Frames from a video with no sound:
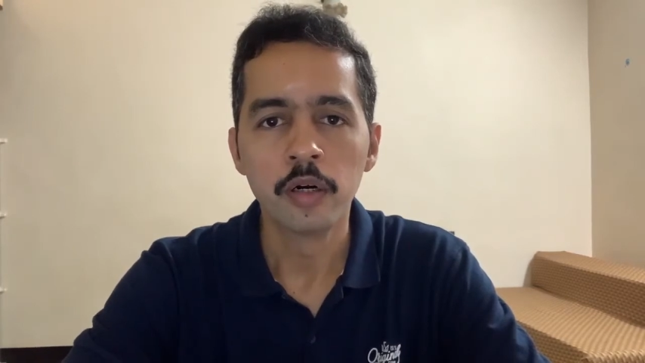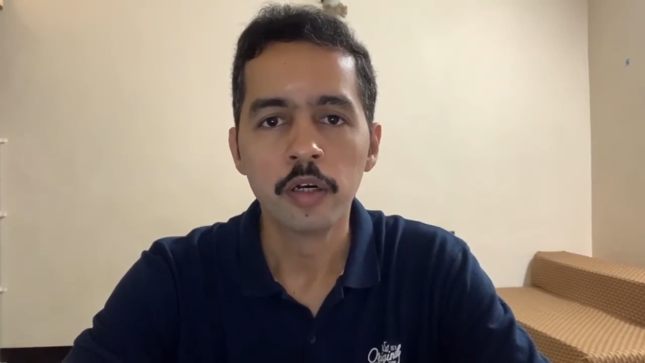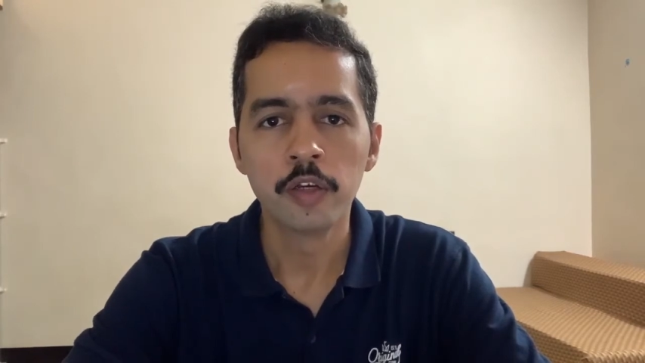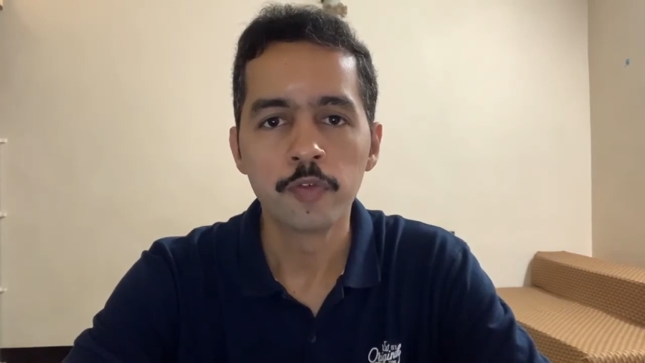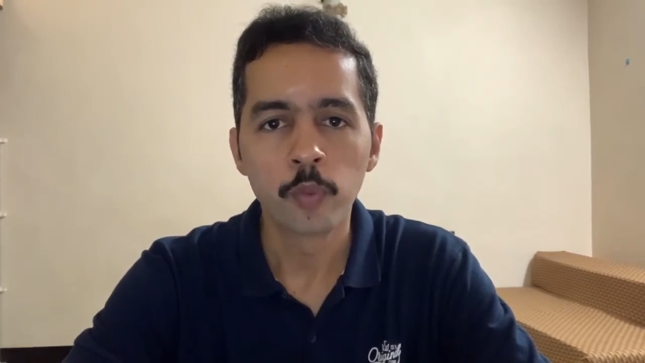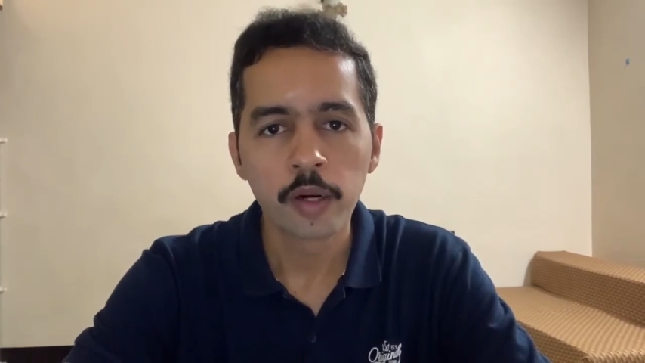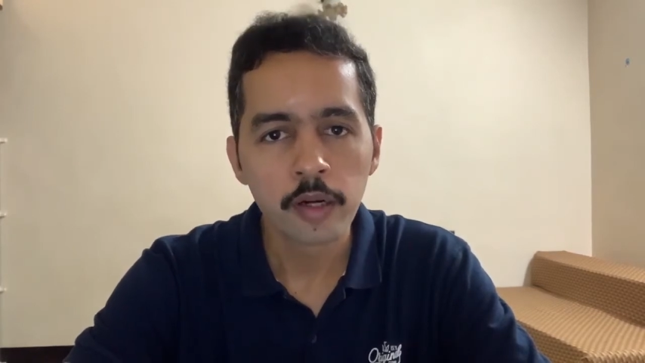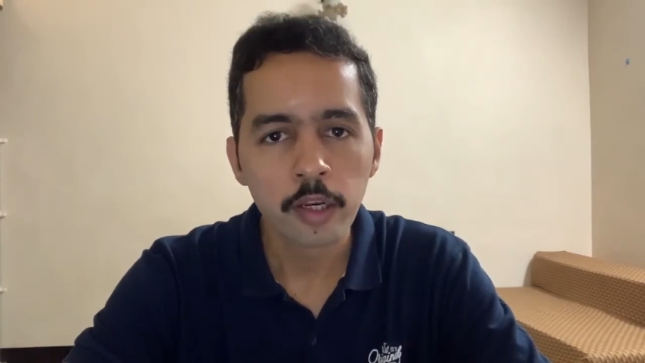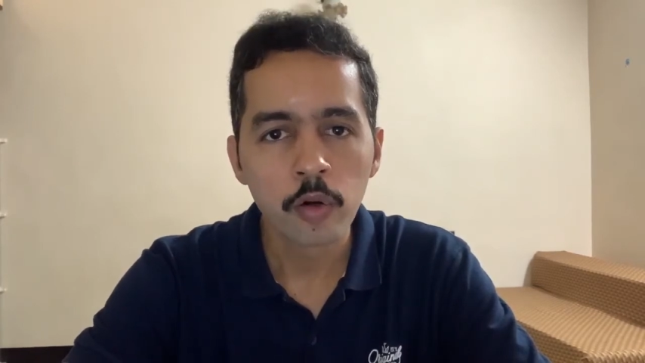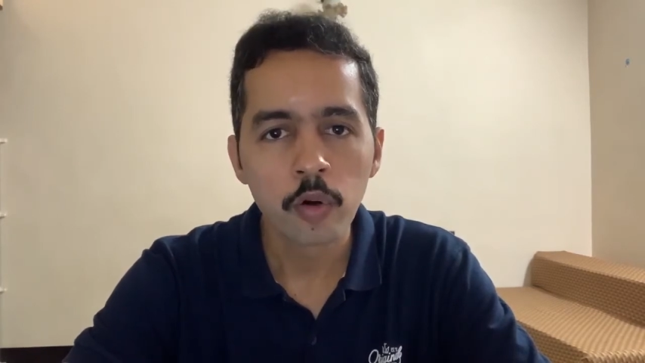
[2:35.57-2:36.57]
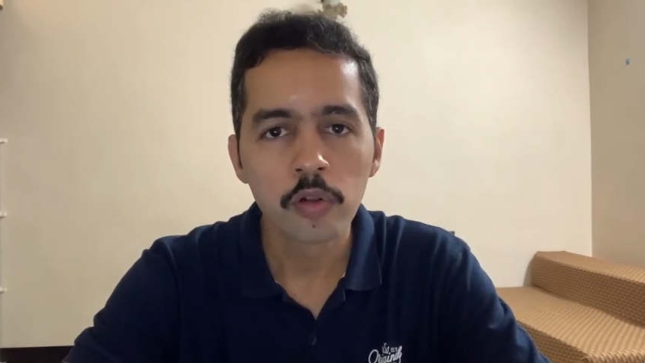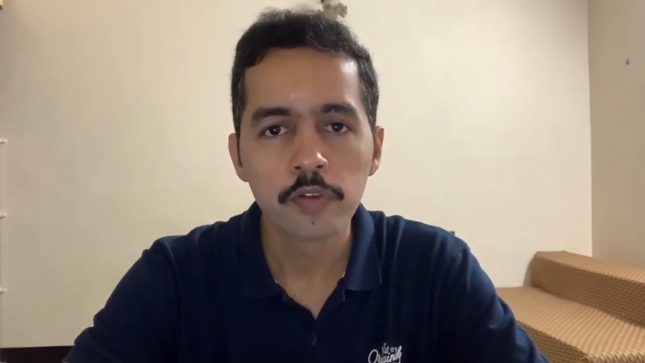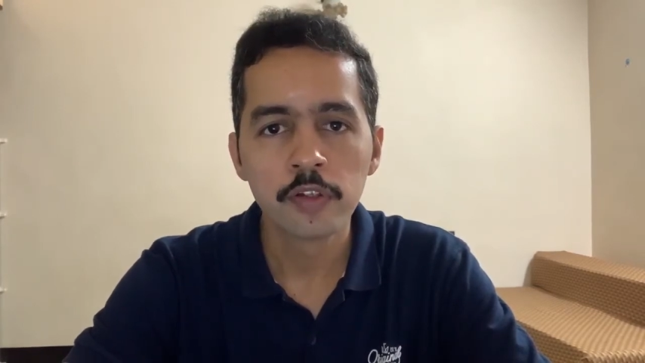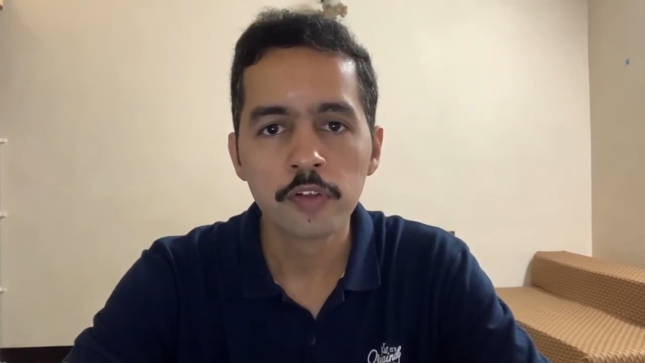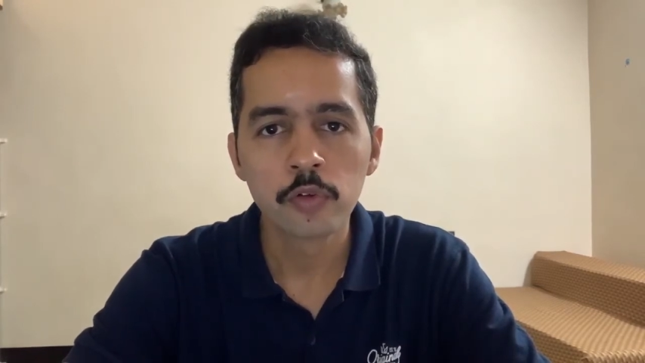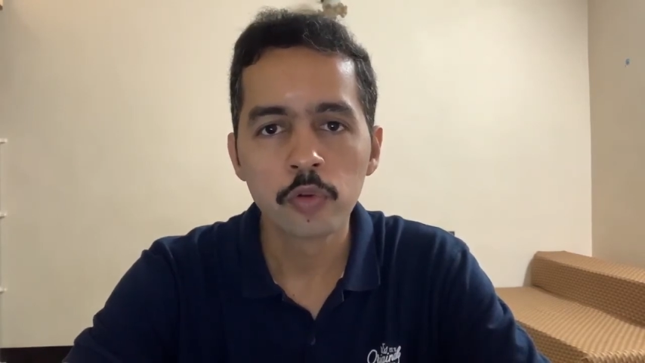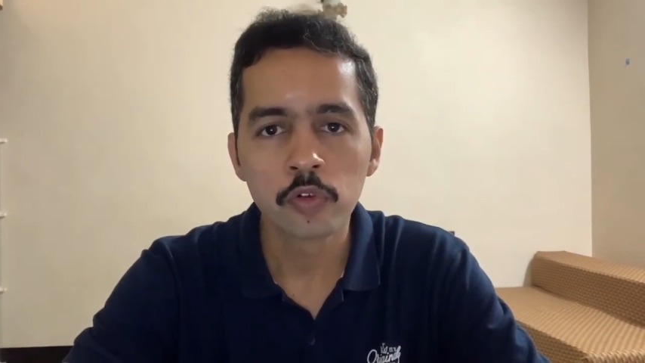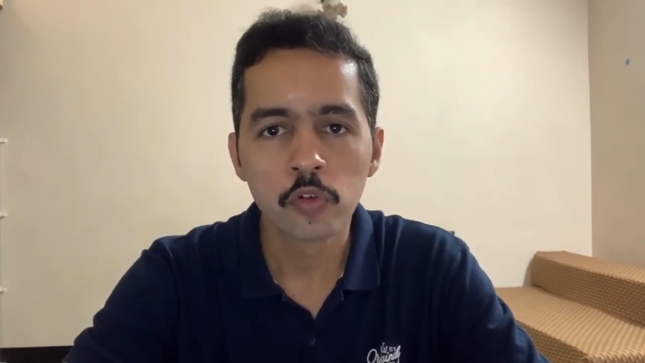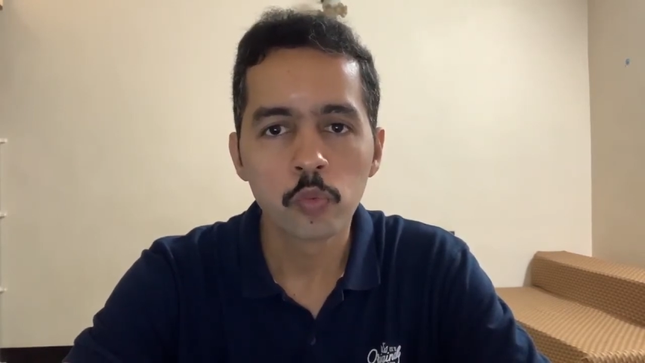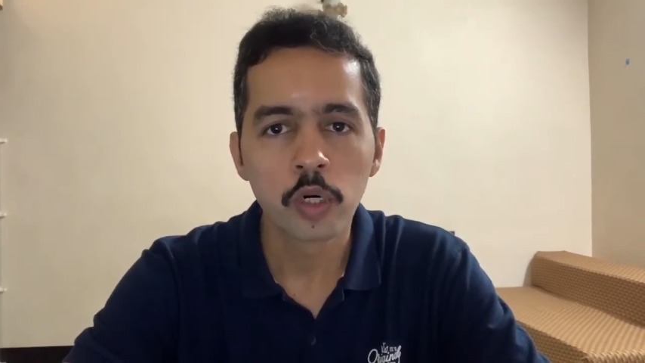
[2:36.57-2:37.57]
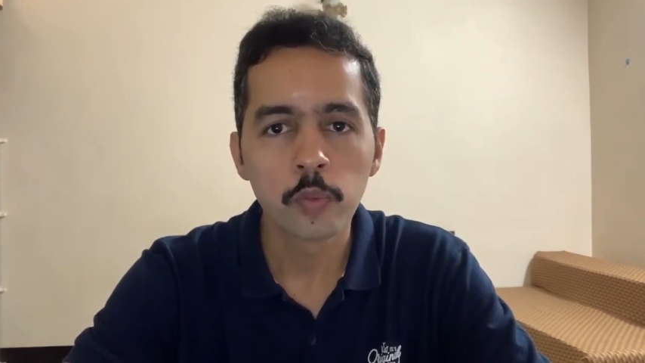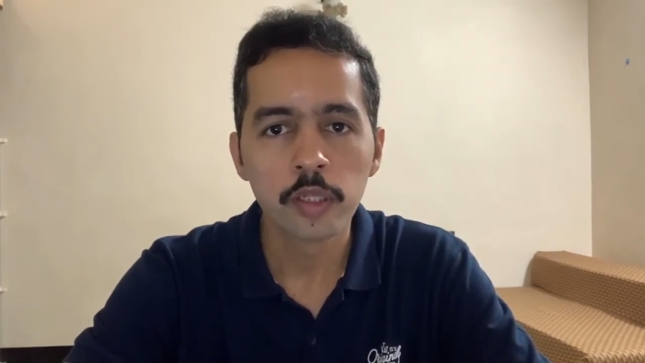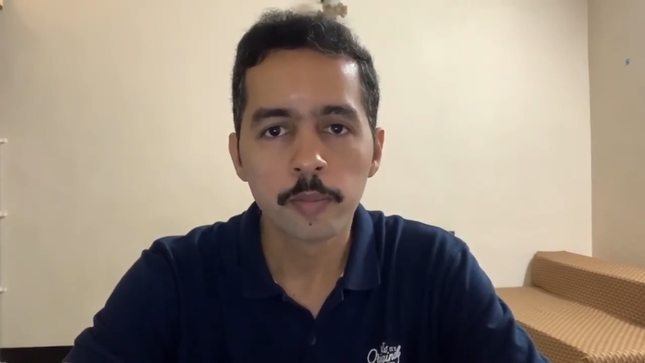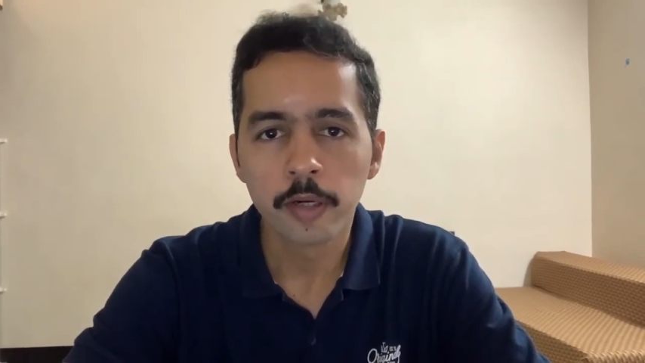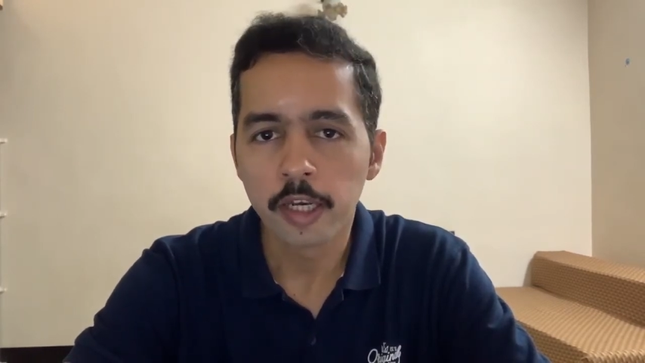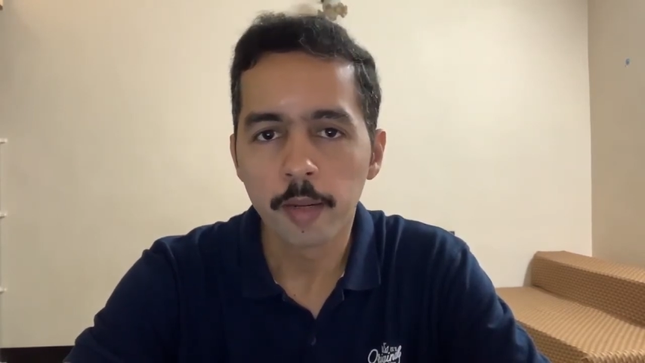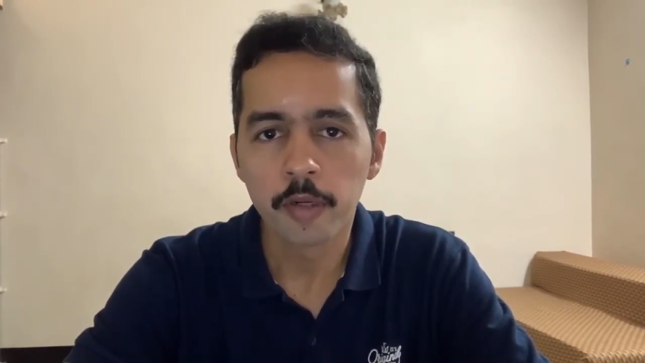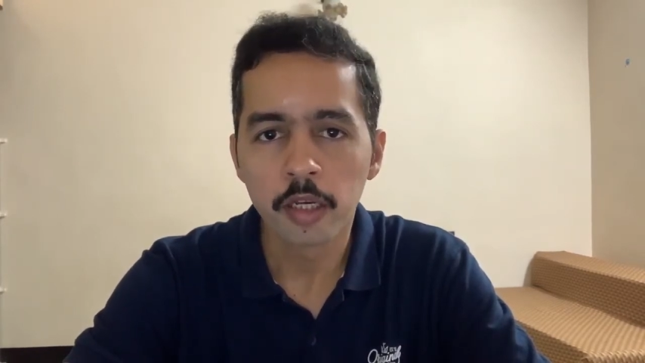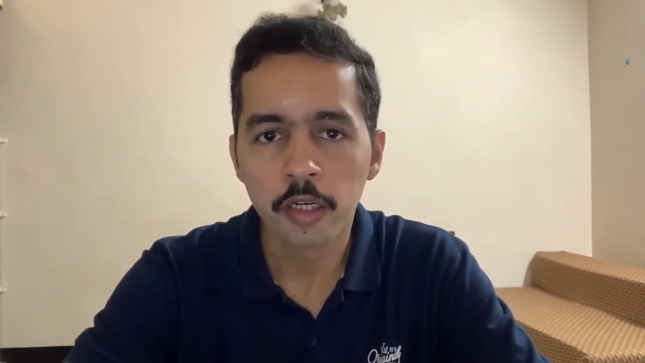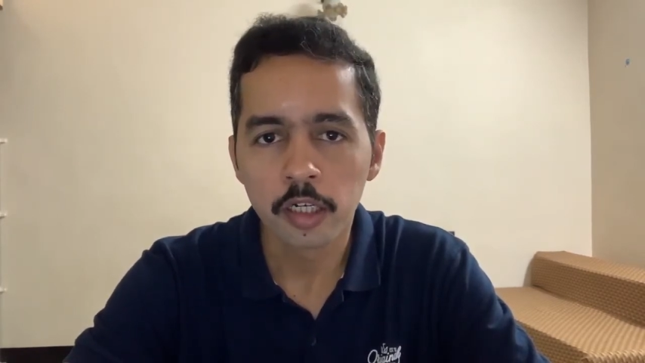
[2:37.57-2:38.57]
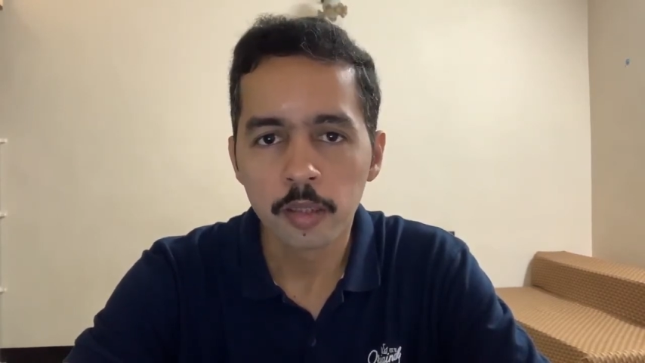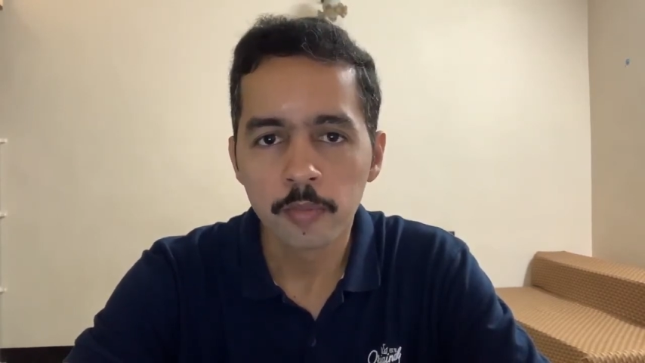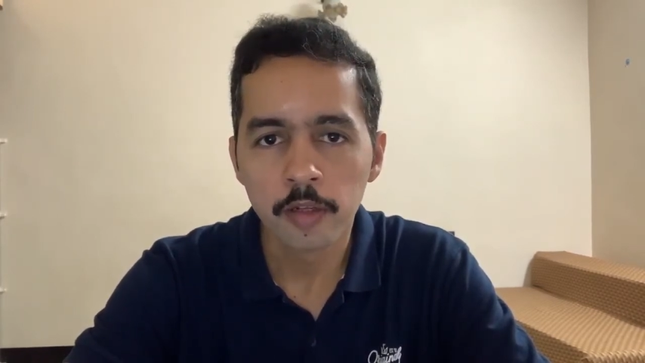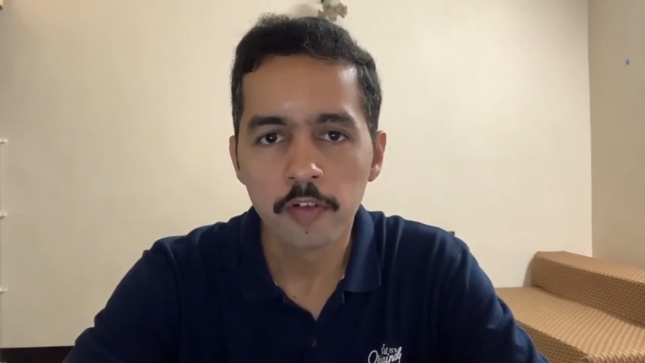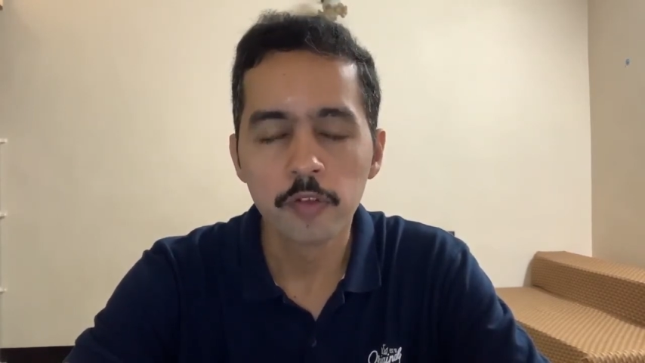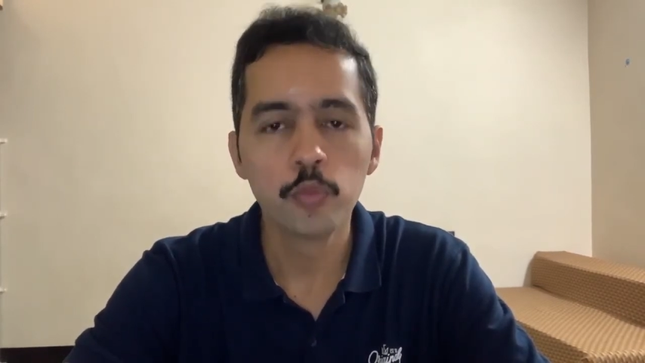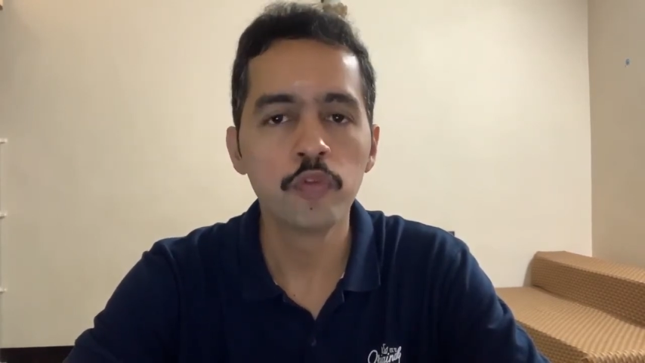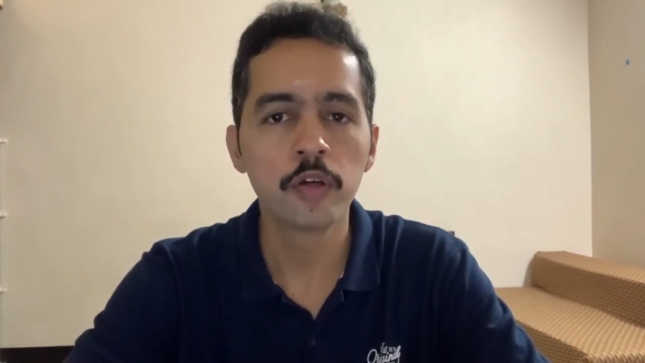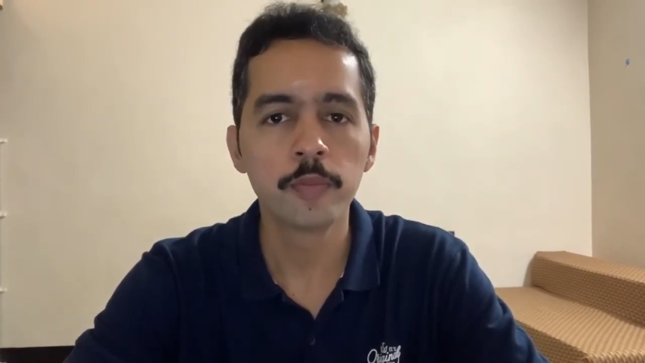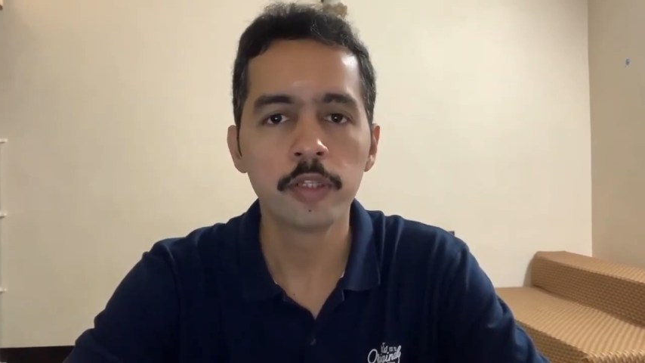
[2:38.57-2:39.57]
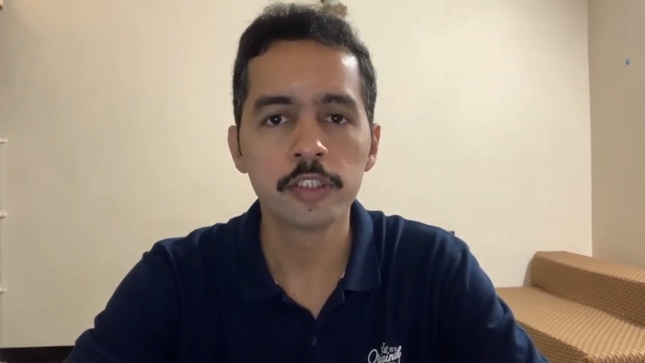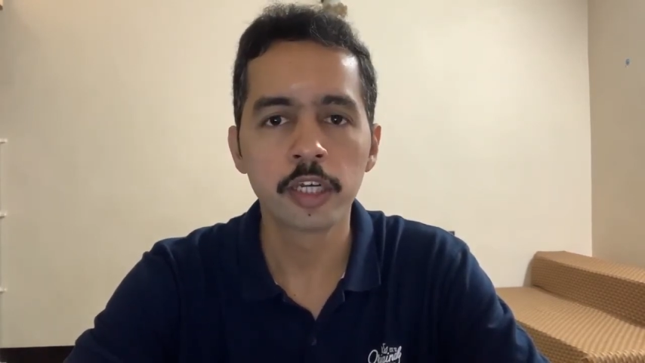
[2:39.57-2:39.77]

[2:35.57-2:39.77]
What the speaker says: If one recalls, since 2001 when the per capita income levels moved up in the